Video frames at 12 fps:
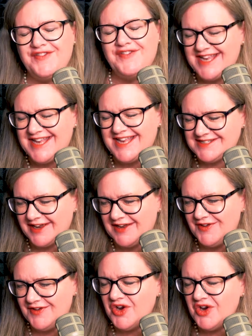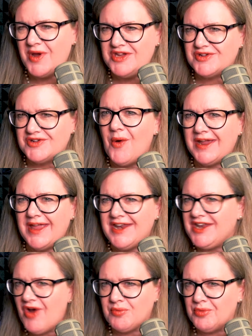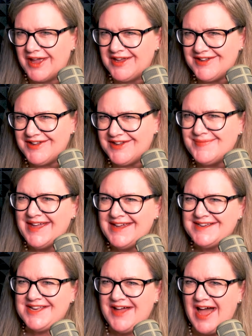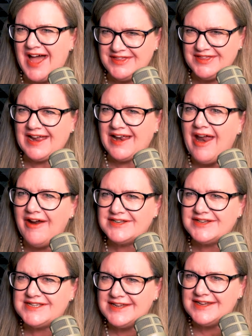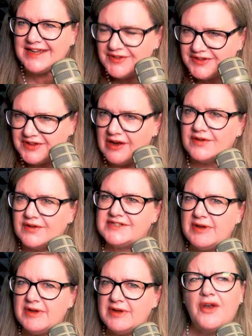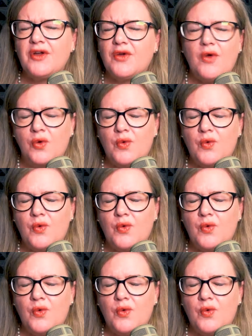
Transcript: sayings. It's like if you don't know where you're going, any road will get you there. So having that clarity, even in the long term, if you don't know, not quite